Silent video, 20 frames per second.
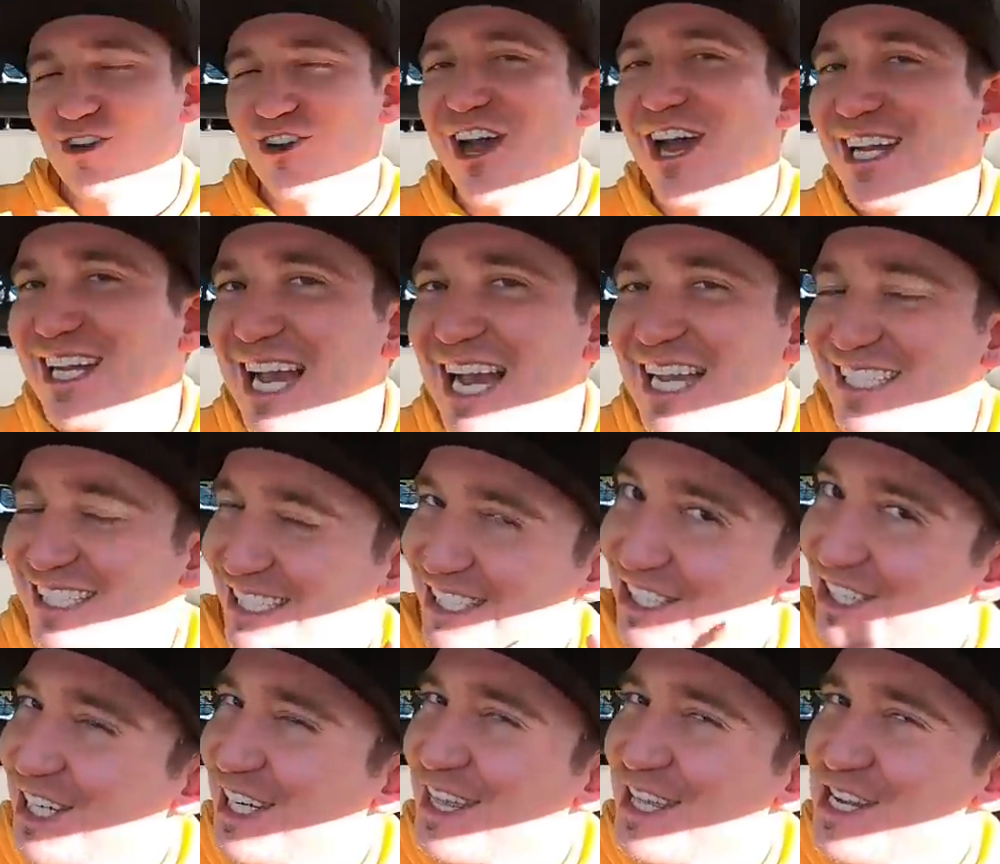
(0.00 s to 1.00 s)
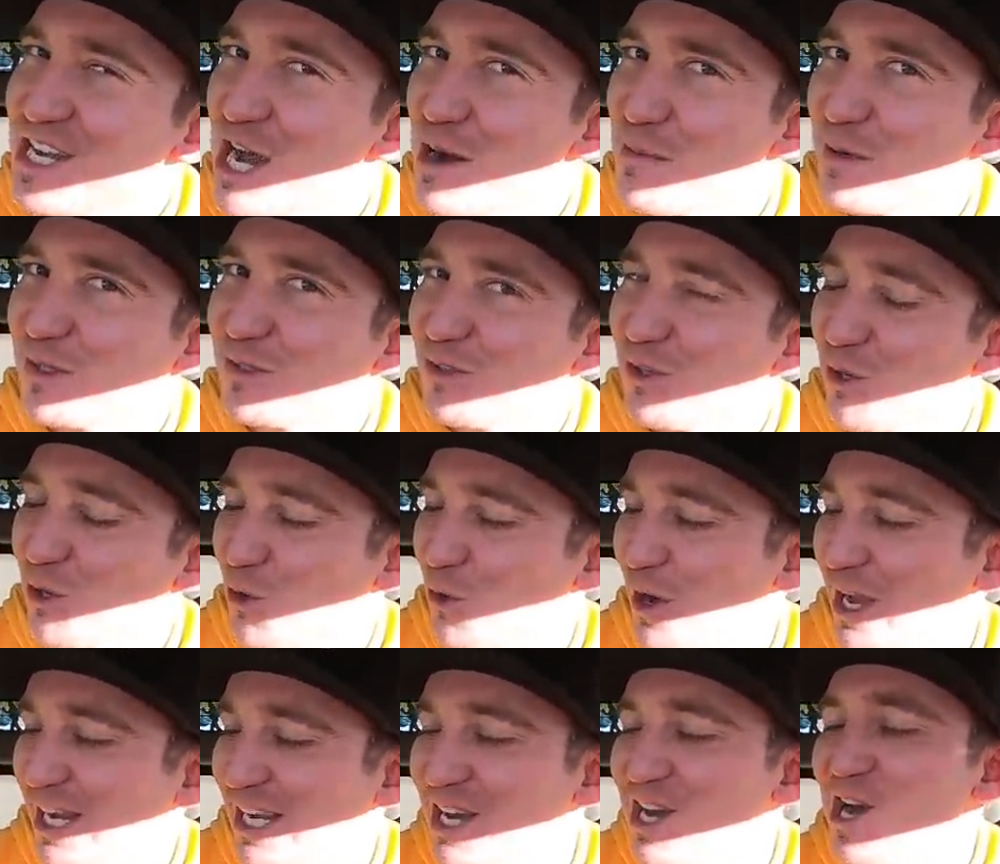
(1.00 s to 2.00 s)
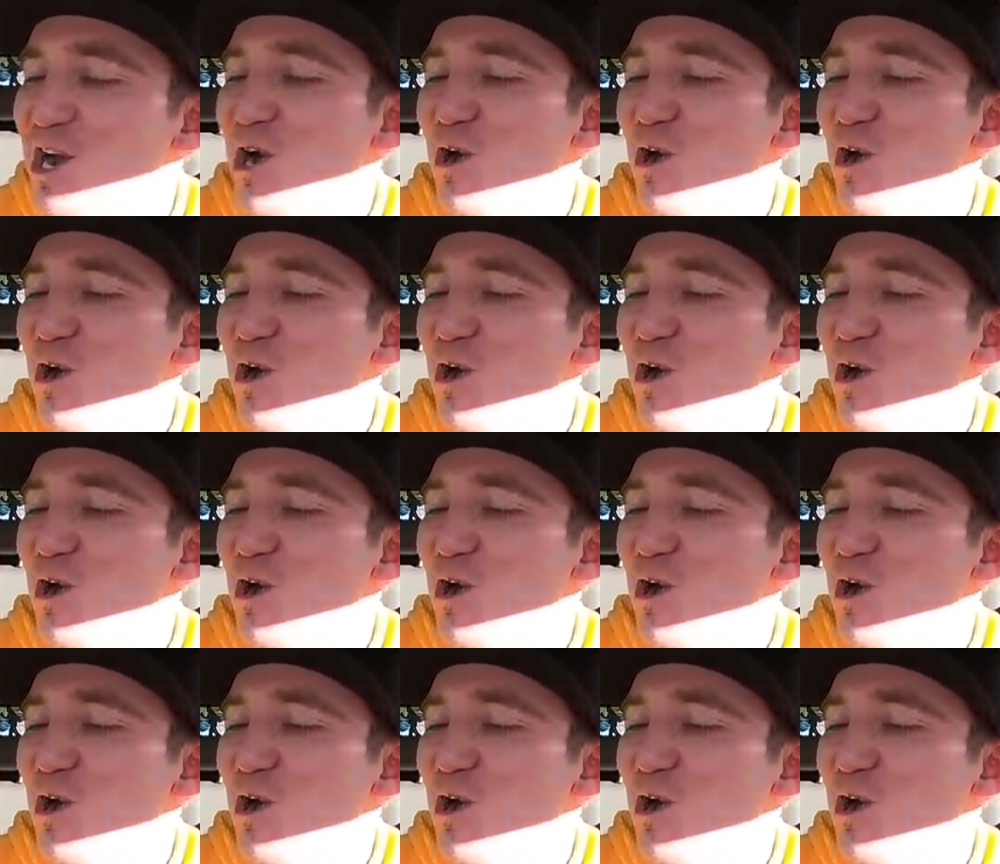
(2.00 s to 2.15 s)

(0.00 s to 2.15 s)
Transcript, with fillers: All right, guys, let's look at the numbers real quick.